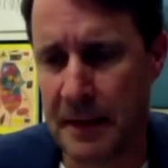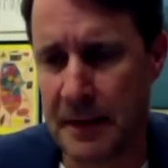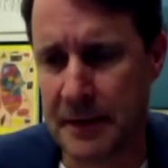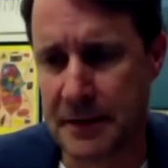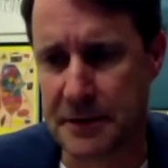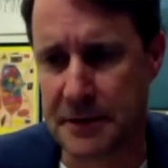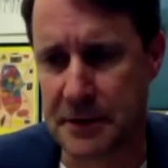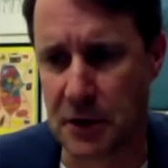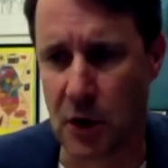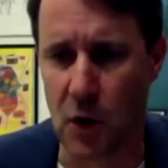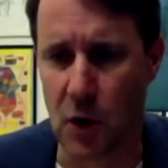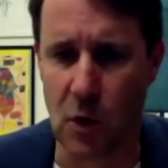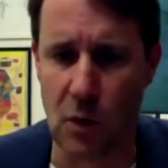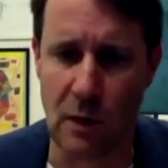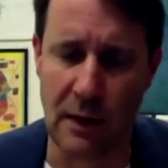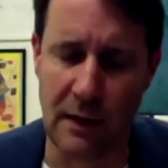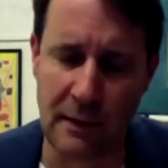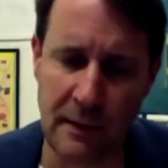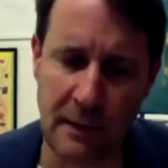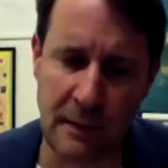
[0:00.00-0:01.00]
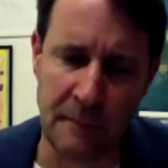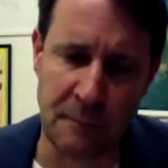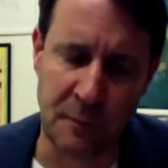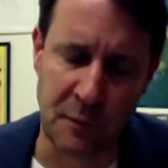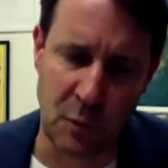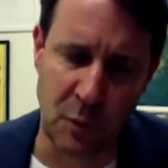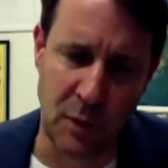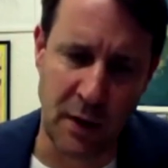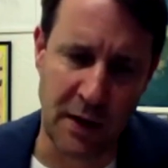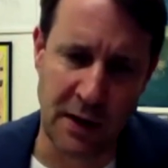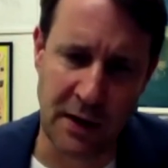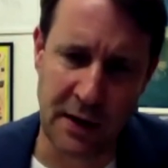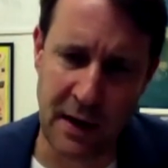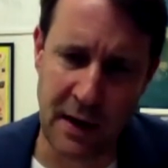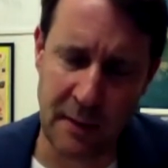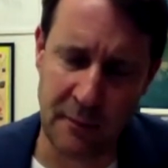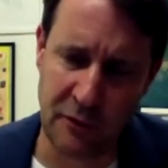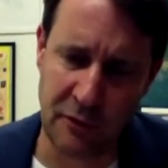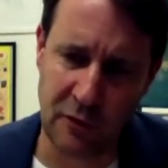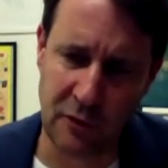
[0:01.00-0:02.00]
So um, when it
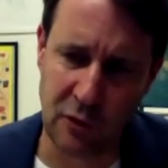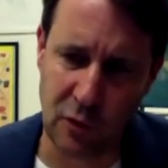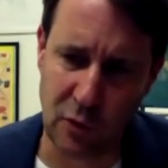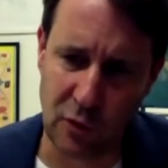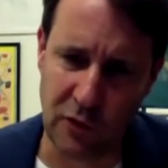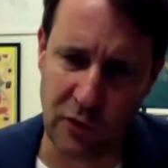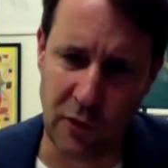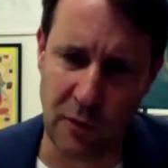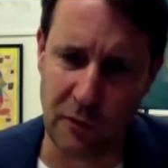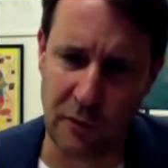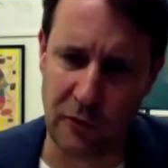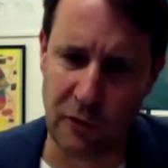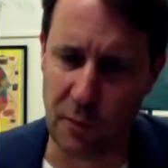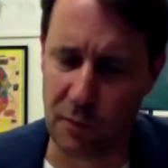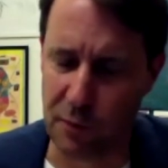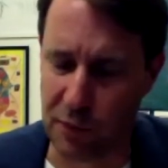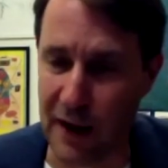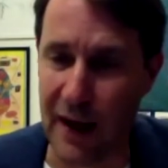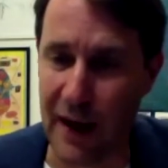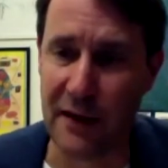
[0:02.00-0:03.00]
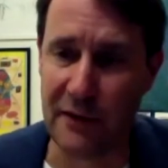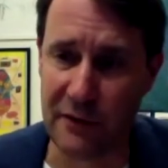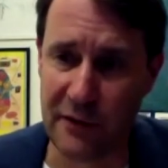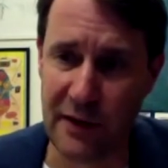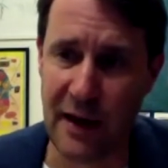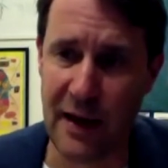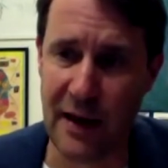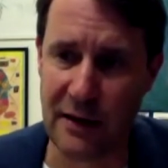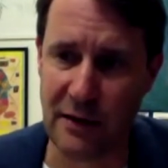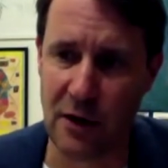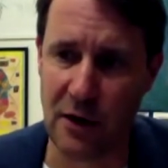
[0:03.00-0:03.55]
comes to the supply side,